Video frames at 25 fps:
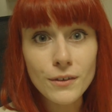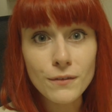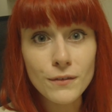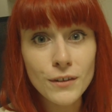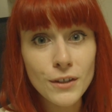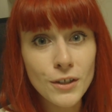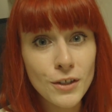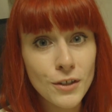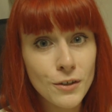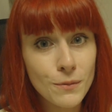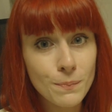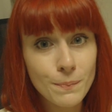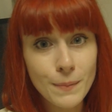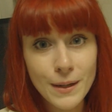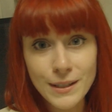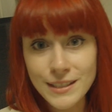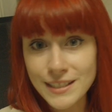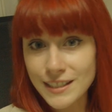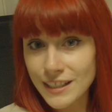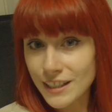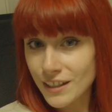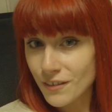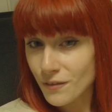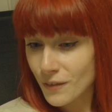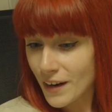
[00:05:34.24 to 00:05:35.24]
got a few
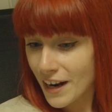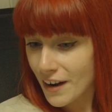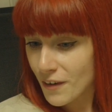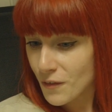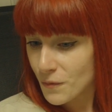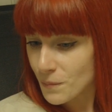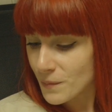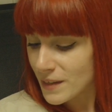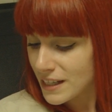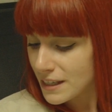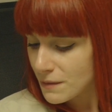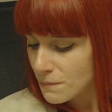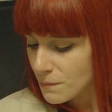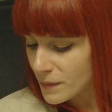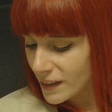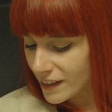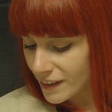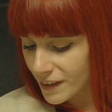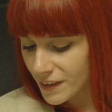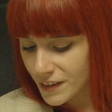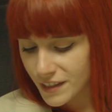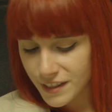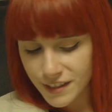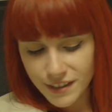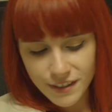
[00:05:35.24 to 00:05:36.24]
buzzing around me,
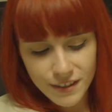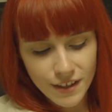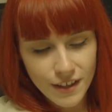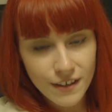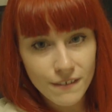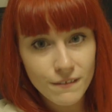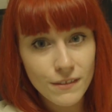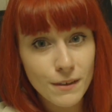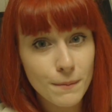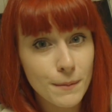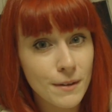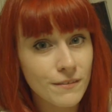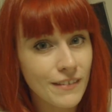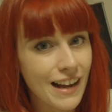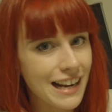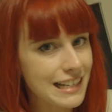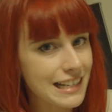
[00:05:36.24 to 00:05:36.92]
but none of them have